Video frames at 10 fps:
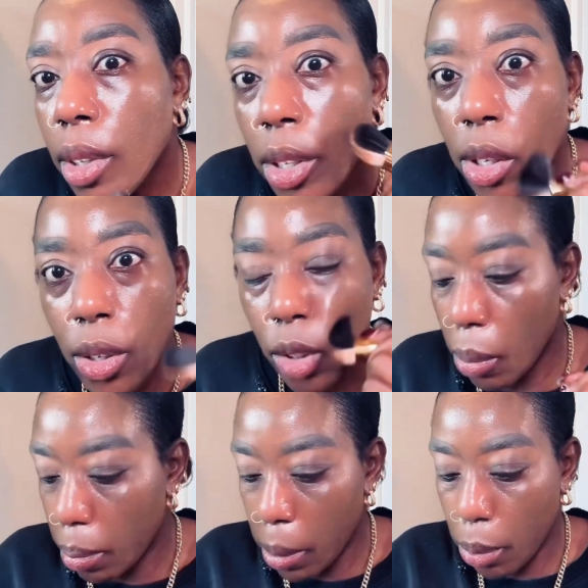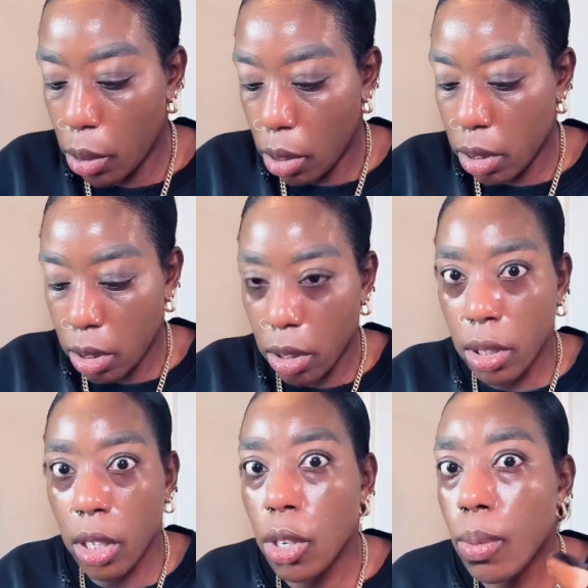use up my products.
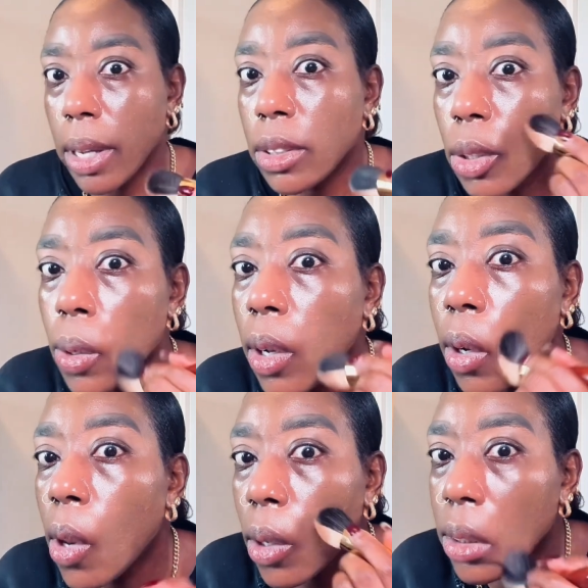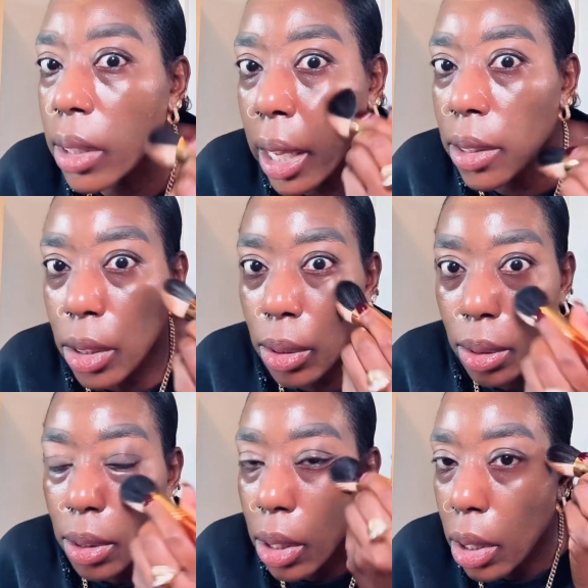In the US, you lots get
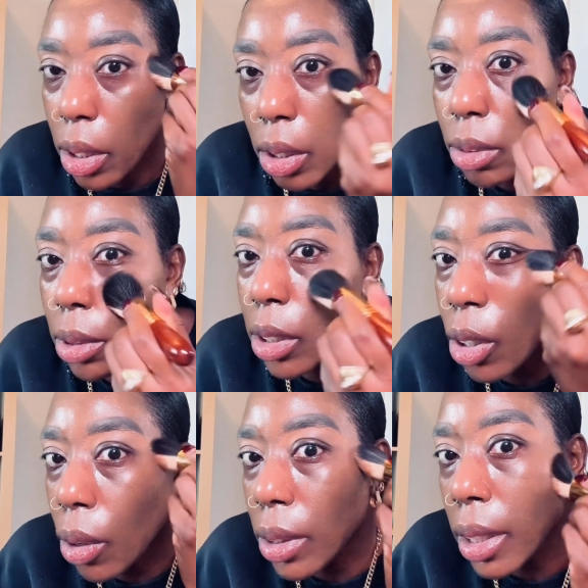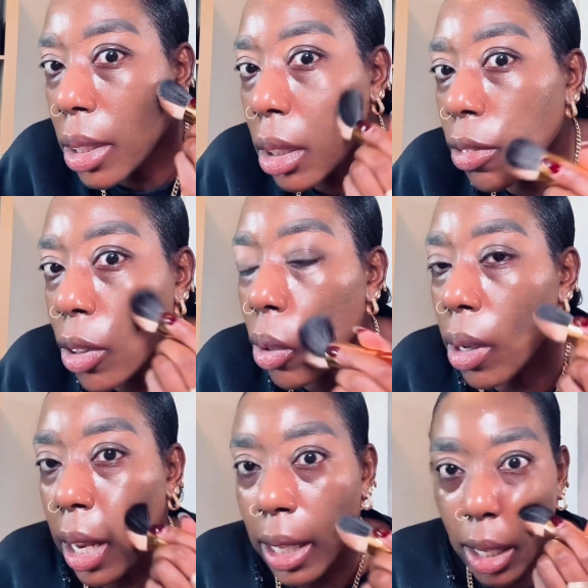to return this if you
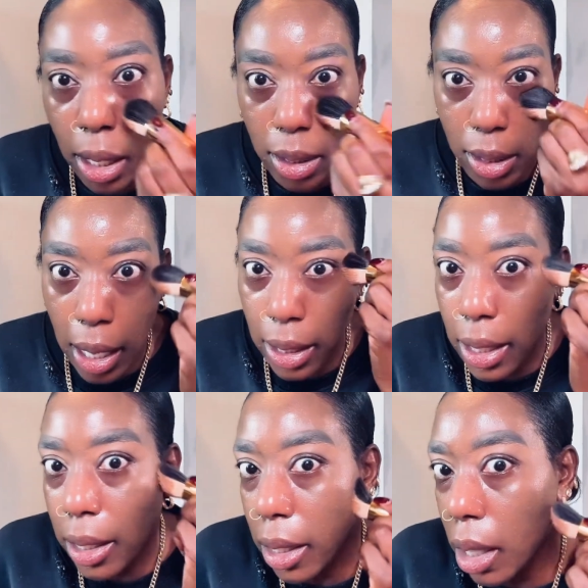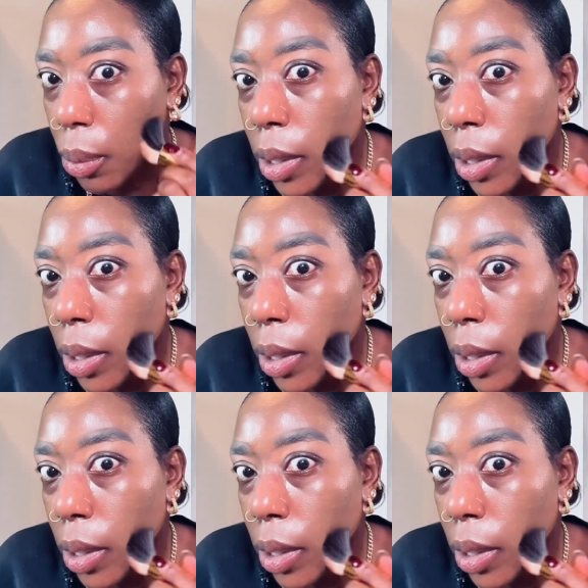don't like it, yada yada yada.